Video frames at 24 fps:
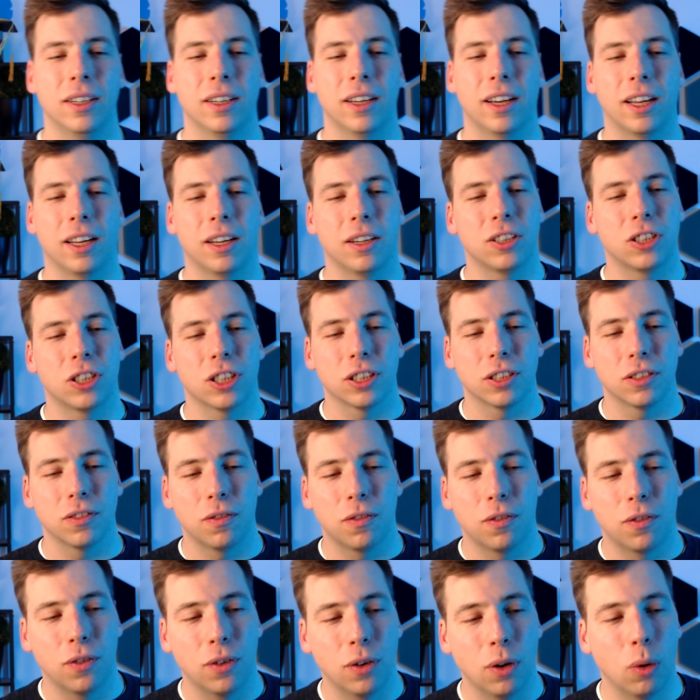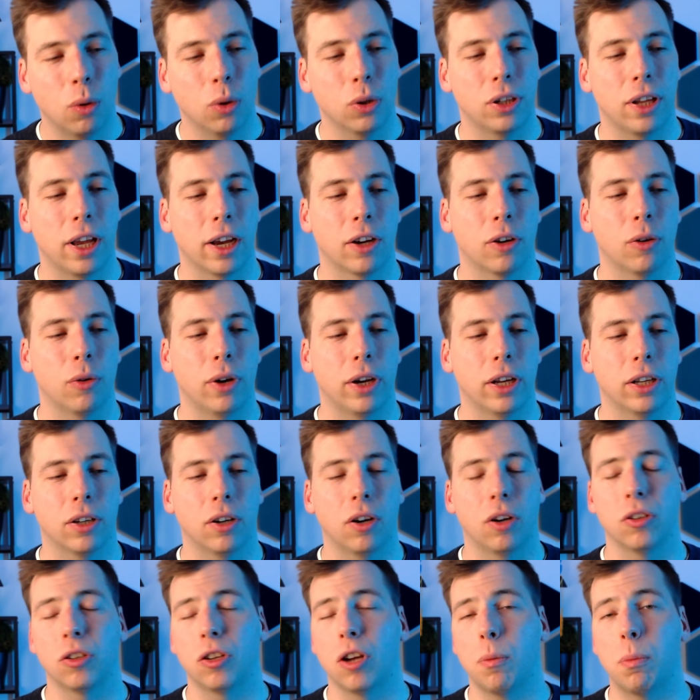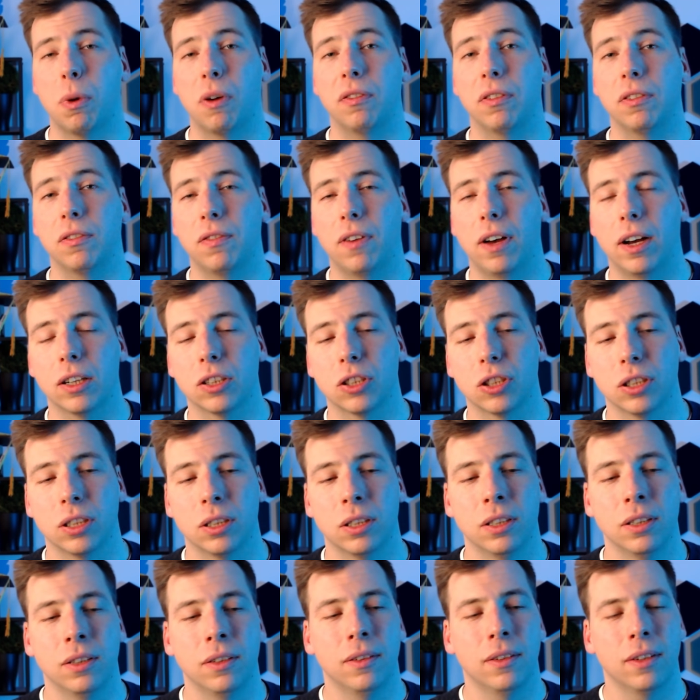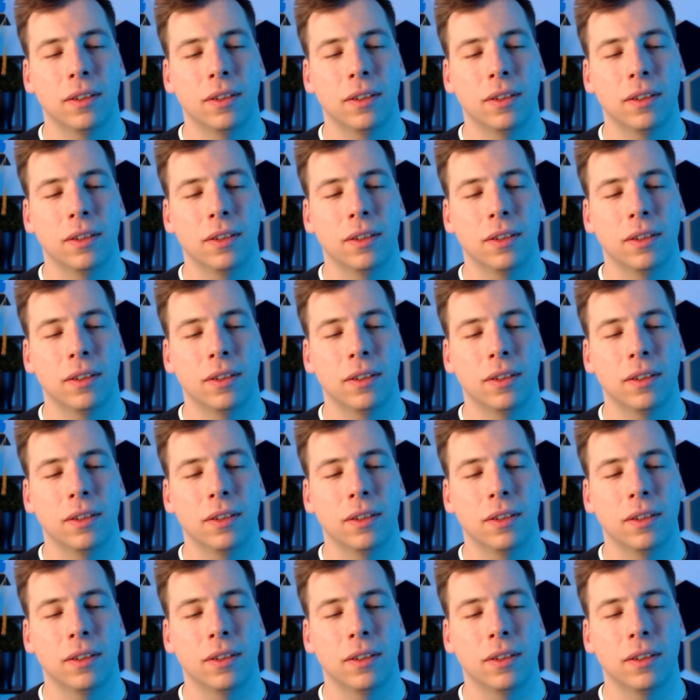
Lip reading: and I just throw a decorator on top of a function,